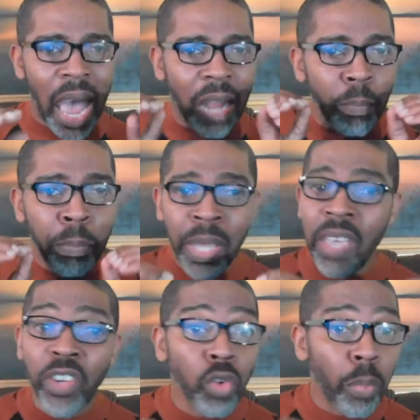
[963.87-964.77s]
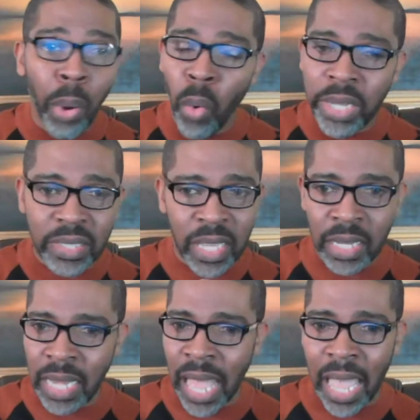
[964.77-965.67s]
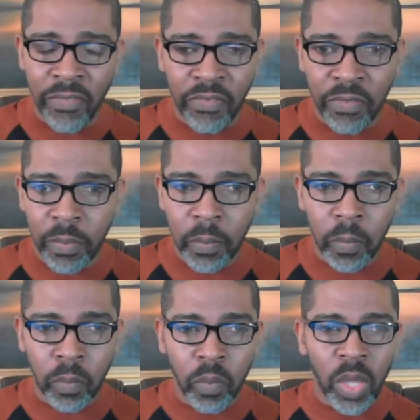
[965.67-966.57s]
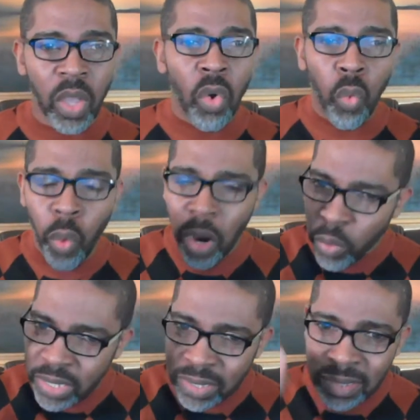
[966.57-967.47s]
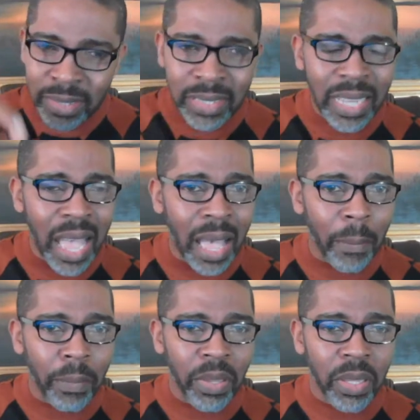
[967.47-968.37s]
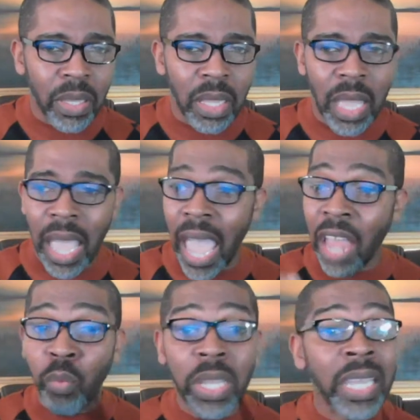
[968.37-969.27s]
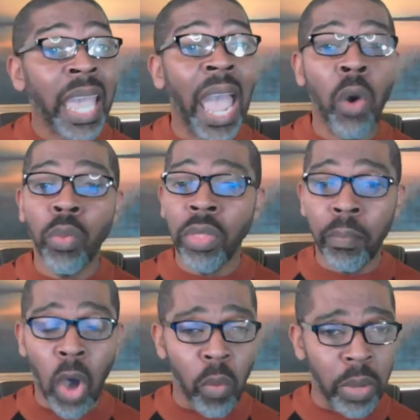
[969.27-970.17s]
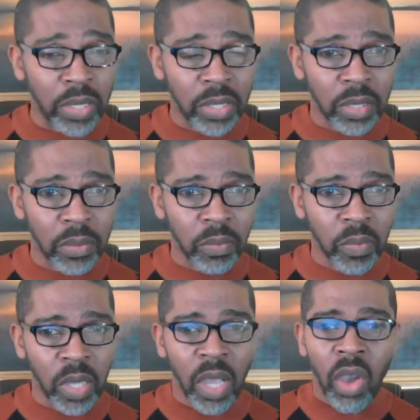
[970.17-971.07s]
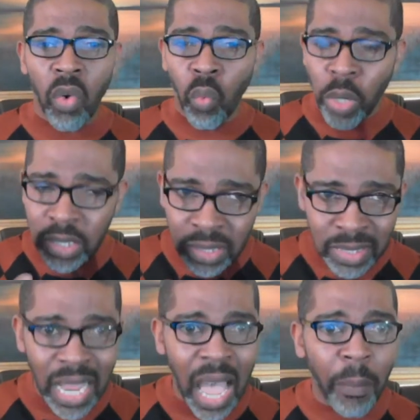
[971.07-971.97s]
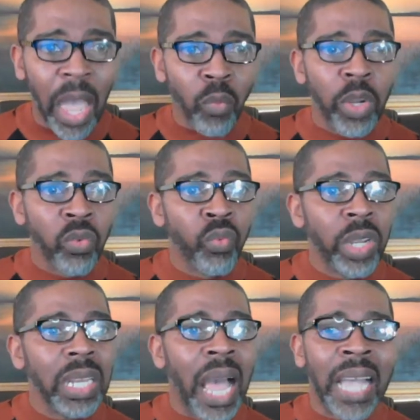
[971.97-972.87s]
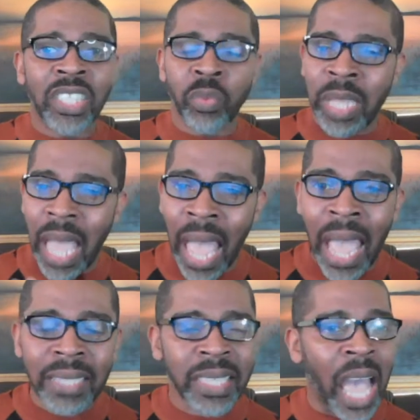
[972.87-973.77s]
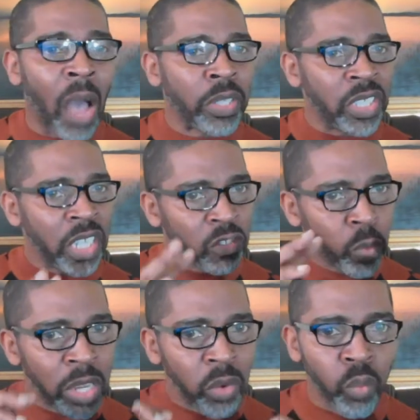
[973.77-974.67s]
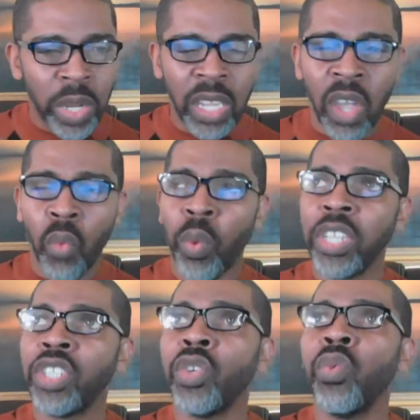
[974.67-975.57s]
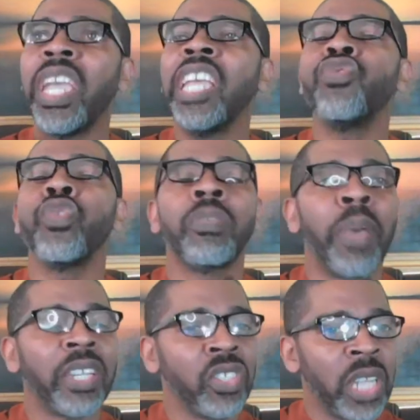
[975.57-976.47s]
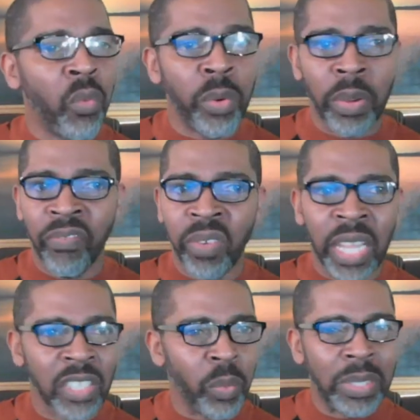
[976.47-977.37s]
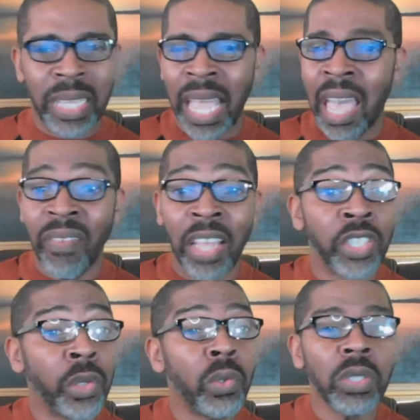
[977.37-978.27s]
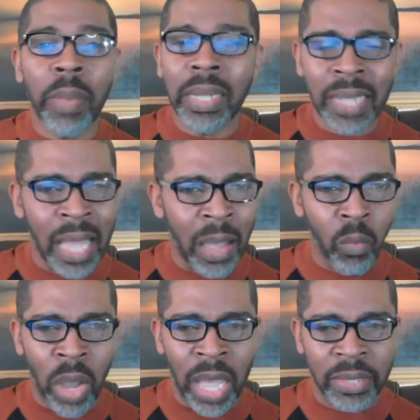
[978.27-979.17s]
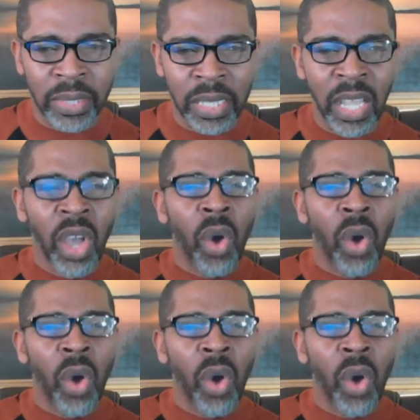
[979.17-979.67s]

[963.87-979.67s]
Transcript: and pivotal points in life where we stop and we count the moments we stop and we realize and we ask ourselves we we we do introspection and we reflect and we say have i used my time wisely